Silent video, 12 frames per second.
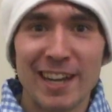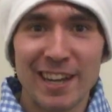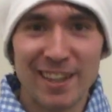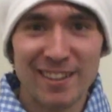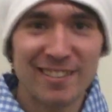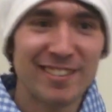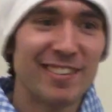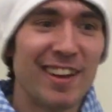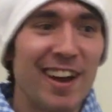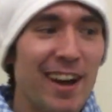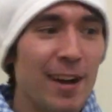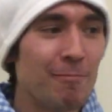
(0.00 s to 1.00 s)
joining us.
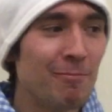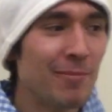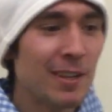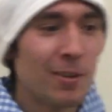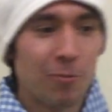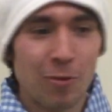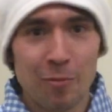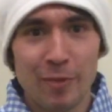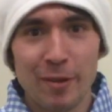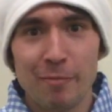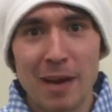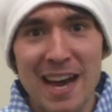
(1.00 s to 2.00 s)
We'll
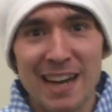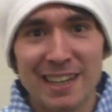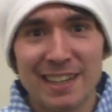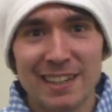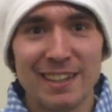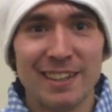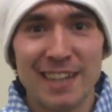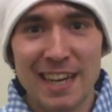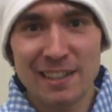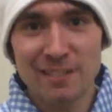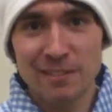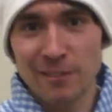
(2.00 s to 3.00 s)
be back
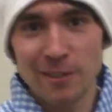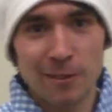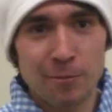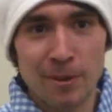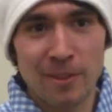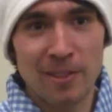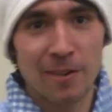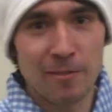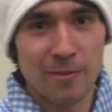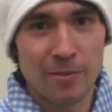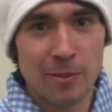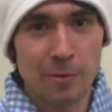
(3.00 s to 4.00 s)
next year with our
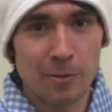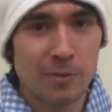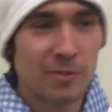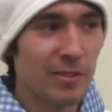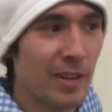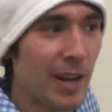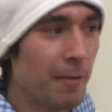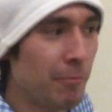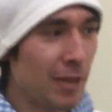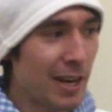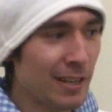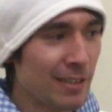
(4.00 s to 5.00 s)
reviews.
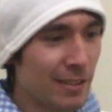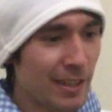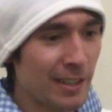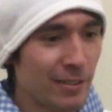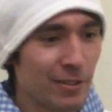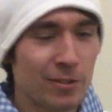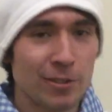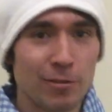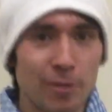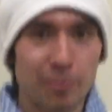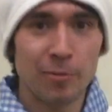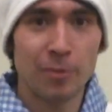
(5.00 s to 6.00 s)
Not entirely sure
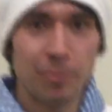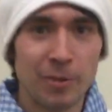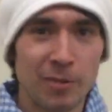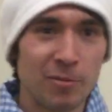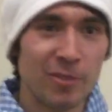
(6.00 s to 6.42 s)
what we'll be